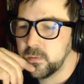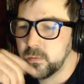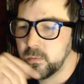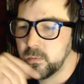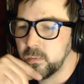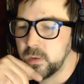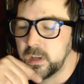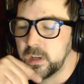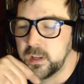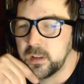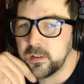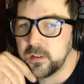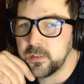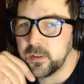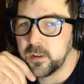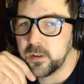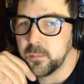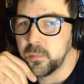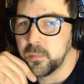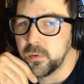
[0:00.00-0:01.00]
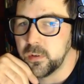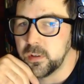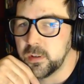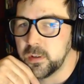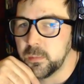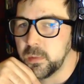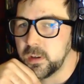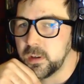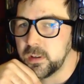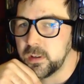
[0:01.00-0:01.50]
when he gets, like,
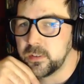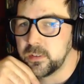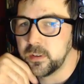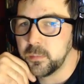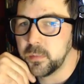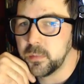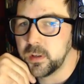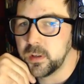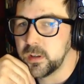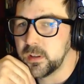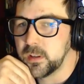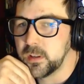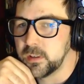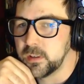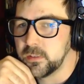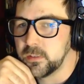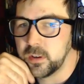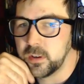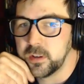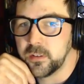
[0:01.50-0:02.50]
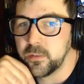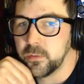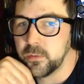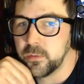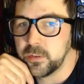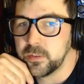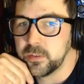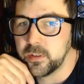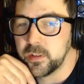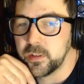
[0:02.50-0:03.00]
bullied by somebody, like, John
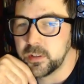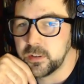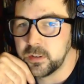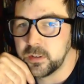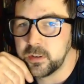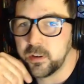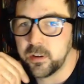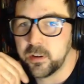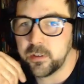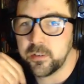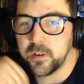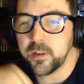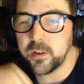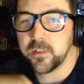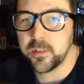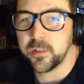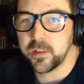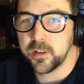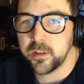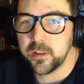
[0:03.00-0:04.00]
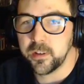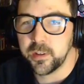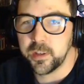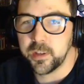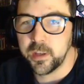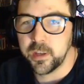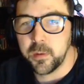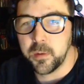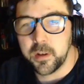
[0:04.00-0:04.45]
Travolta, like, the car tries to kill him.